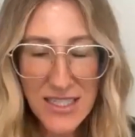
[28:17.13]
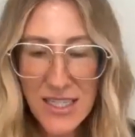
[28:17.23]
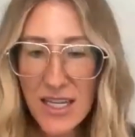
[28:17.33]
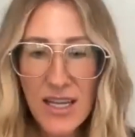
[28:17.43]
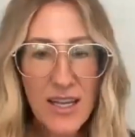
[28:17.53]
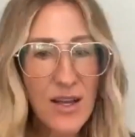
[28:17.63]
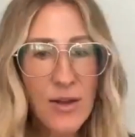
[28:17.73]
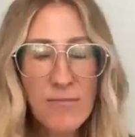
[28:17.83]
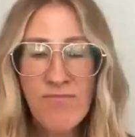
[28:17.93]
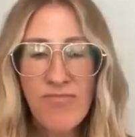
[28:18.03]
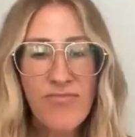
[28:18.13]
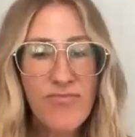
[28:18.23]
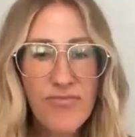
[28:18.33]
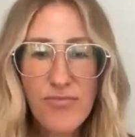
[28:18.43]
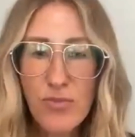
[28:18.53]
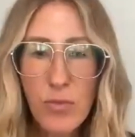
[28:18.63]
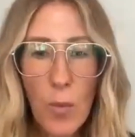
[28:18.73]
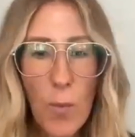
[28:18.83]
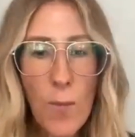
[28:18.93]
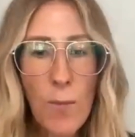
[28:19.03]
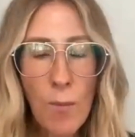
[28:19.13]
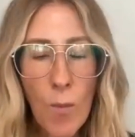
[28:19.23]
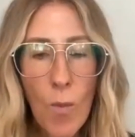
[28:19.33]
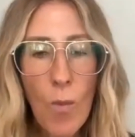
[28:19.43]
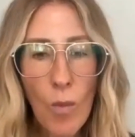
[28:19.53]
swear to God, with shorts for me, it's like I